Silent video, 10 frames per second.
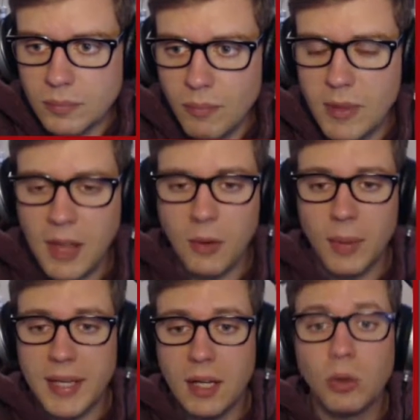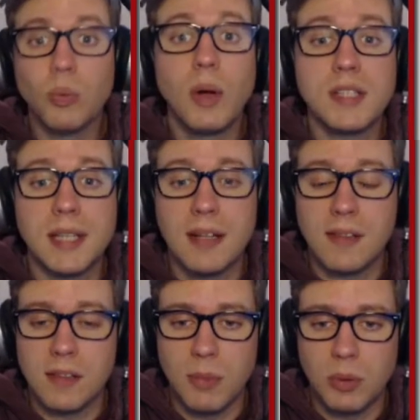now that we're here, once again, as
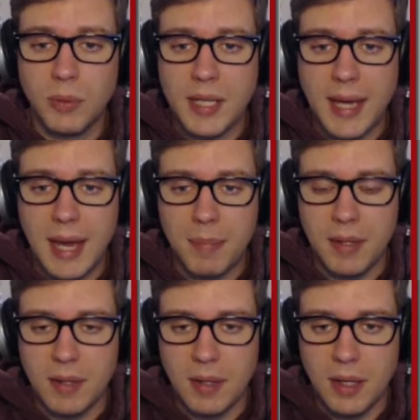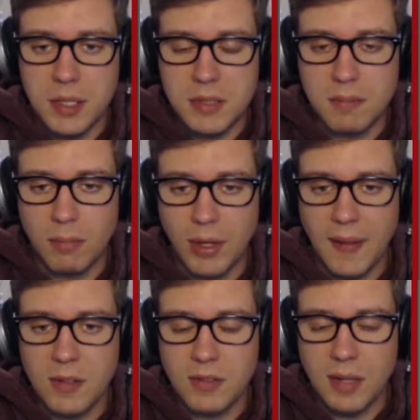a small recap and just bringing
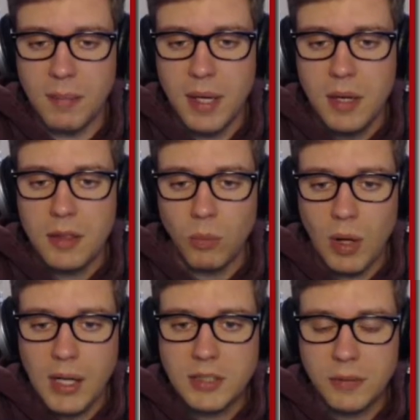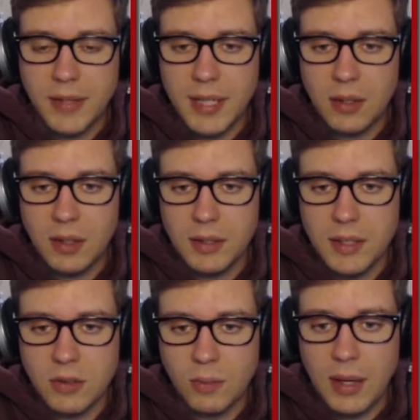this up, the rocks over here on
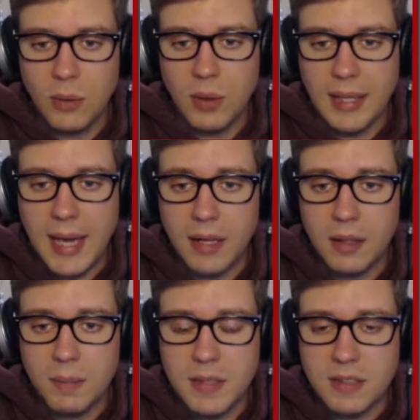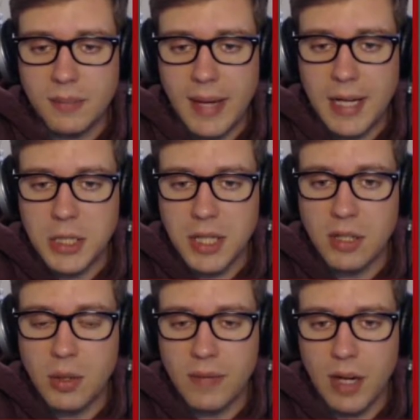this route can be smashed, and you
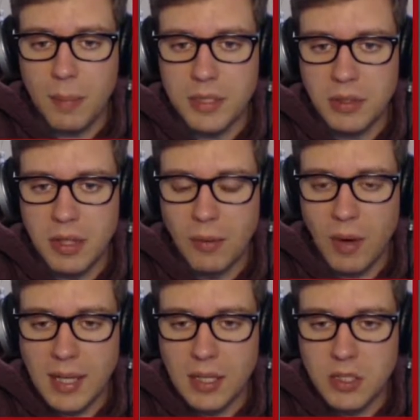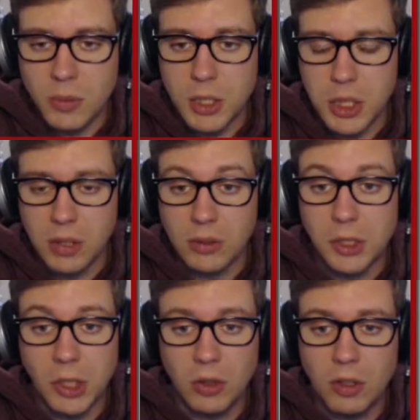do have an opportunity of running into a Shuckle.
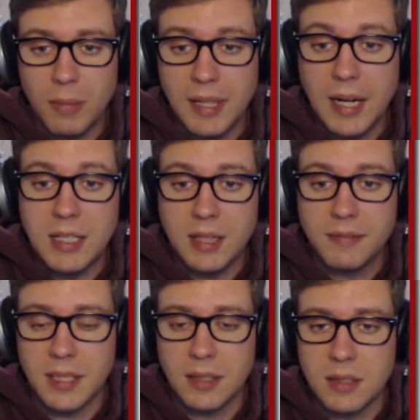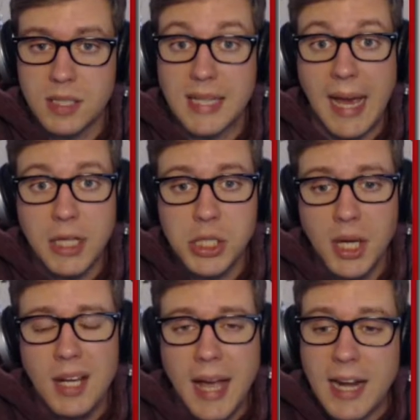Shuckle can be kind of tough to catch,
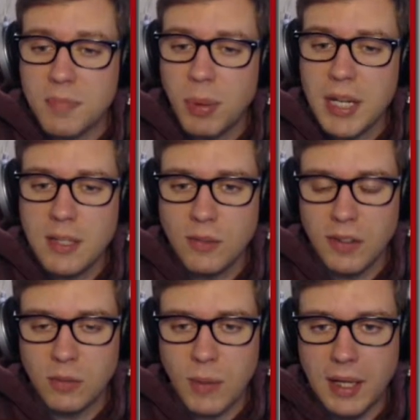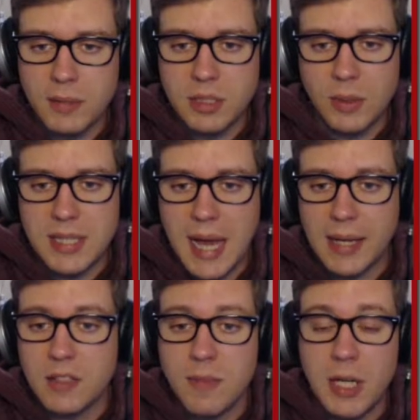and it's pretty useless when it comes to attack
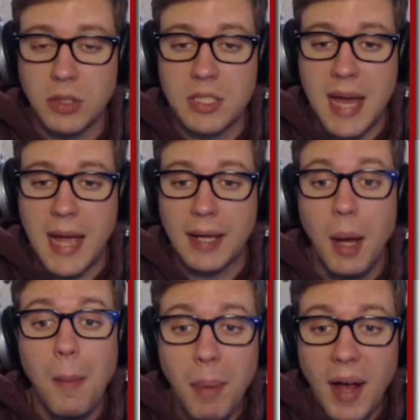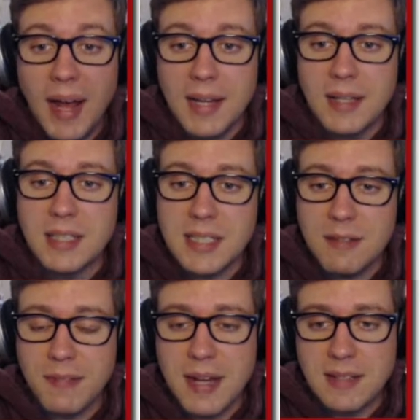and special attack. But
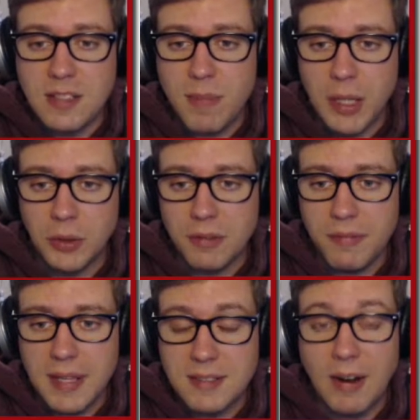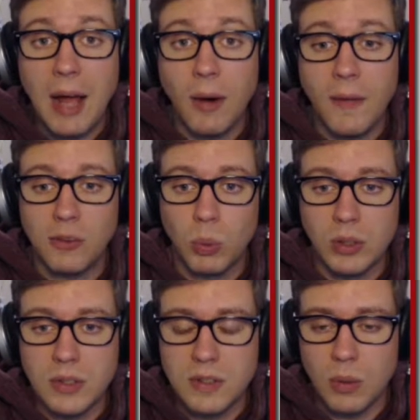defense and special defense are out of this
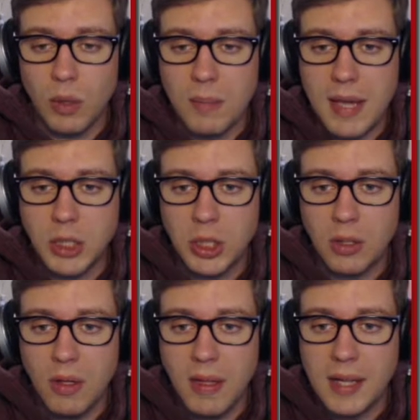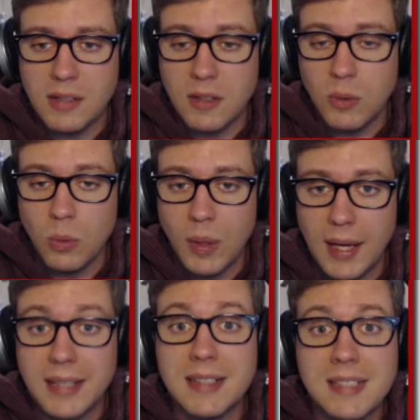world, so you want to make sure that you
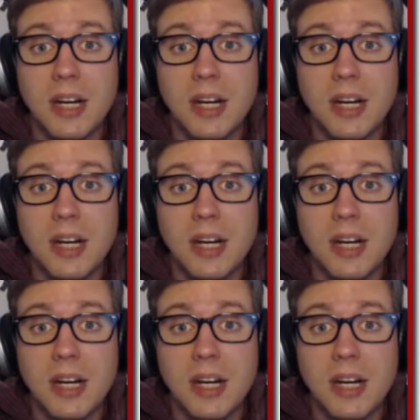consider